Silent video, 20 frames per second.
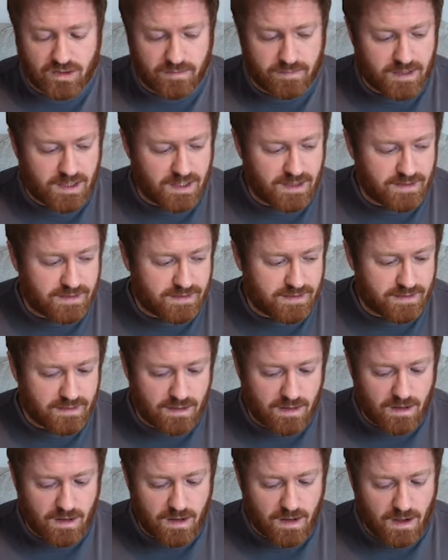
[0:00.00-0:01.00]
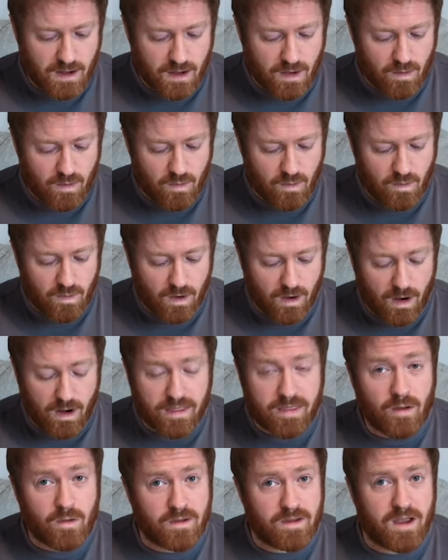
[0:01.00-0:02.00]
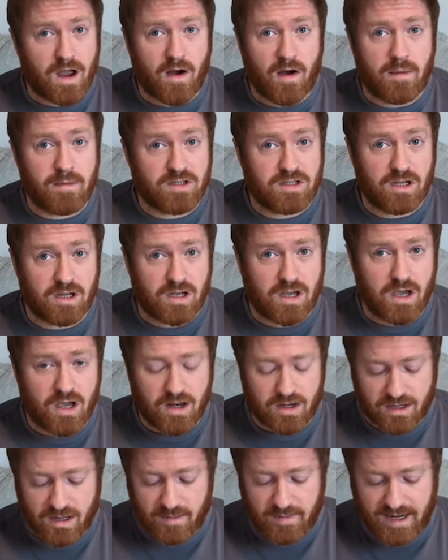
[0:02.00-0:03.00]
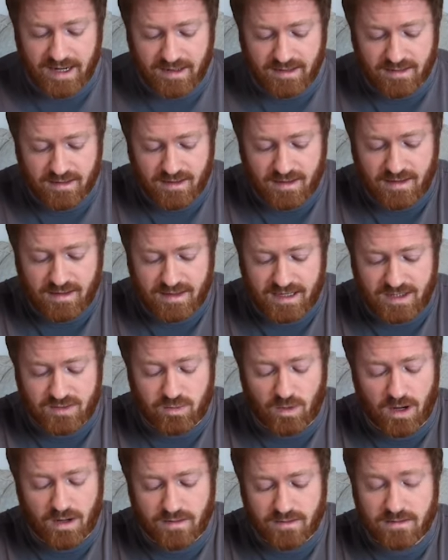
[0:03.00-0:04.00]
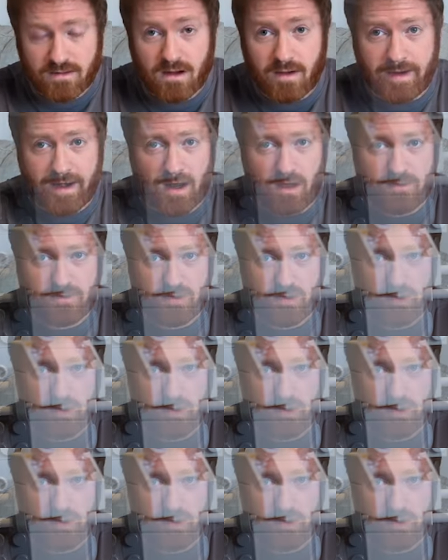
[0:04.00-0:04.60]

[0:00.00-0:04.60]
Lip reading: Because I thought the dioramas looked good. I mean, this one, I'll do